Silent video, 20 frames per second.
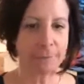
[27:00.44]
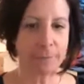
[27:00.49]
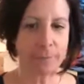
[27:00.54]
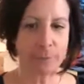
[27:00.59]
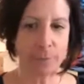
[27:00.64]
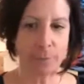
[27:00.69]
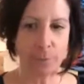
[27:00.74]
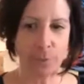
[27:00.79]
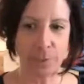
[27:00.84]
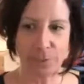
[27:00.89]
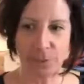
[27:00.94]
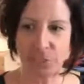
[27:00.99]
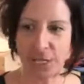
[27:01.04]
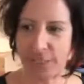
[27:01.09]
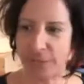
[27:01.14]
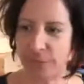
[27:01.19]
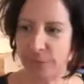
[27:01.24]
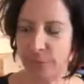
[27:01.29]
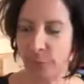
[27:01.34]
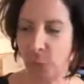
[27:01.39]
which
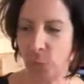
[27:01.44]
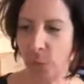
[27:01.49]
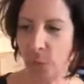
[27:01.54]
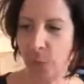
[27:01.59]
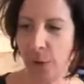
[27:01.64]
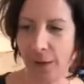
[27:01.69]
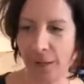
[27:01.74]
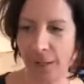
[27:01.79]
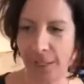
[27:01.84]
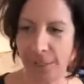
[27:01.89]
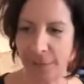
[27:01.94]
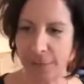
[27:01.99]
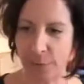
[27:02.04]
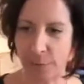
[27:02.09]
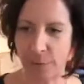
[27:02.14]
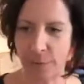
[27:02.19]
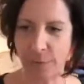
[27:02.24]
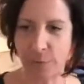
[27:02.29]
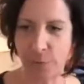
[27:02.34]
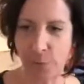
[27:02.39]
has 4 wines
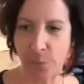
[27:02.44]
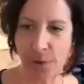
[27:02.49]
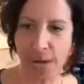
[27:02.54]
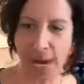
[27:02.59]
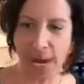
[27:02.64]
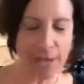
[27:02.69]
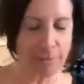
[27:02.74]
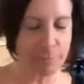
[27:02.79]
with 4 half